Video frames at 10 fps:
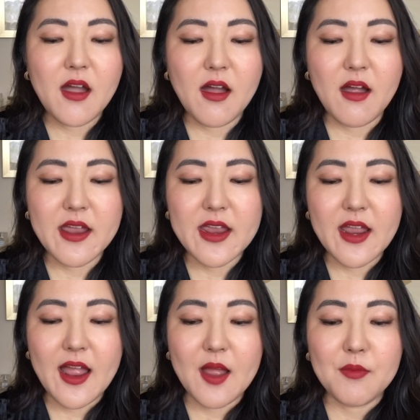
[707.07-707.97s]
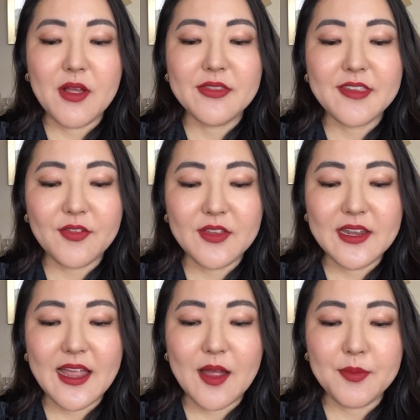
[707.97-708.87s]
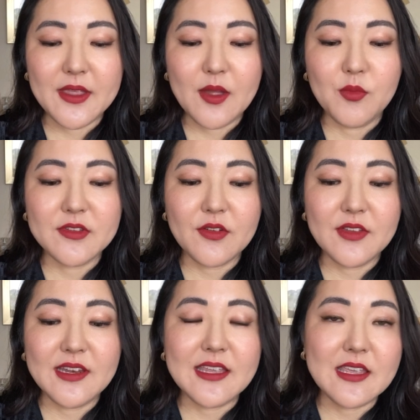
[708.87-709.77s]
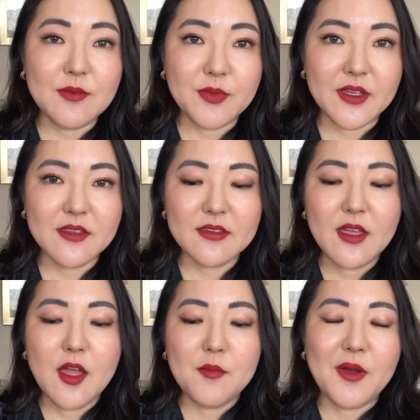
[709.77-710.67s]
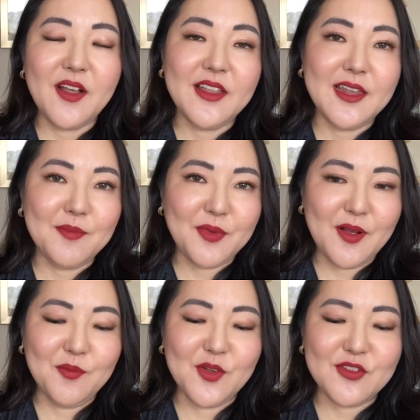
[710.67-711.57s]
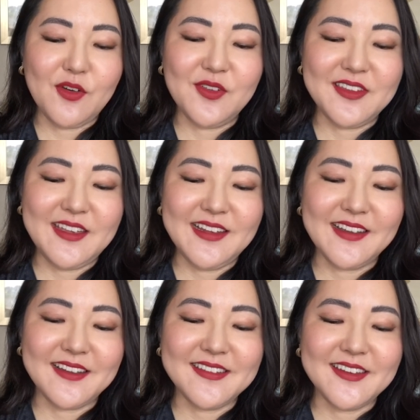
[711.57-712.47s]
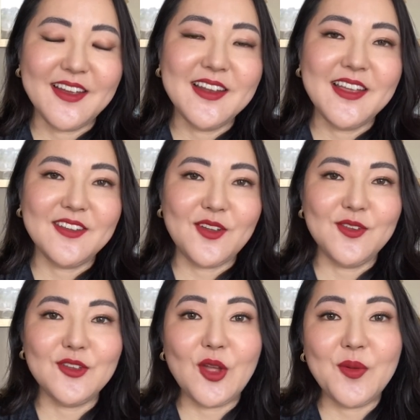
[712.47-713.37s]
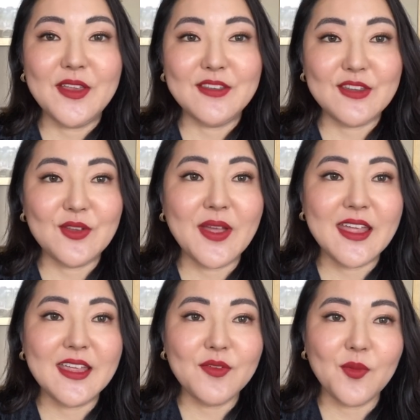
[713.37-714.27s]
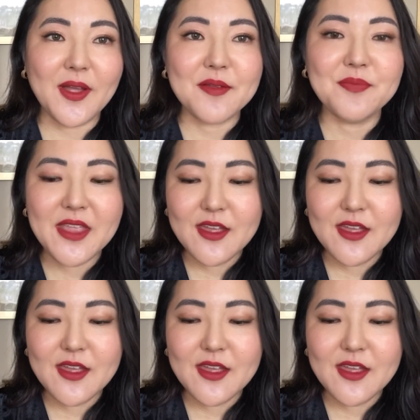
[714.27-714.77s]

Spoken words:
I am definitely happy and would definitely keep it, bar the lip balm, which obviously, like I said earlier, is going to go into a giveaway.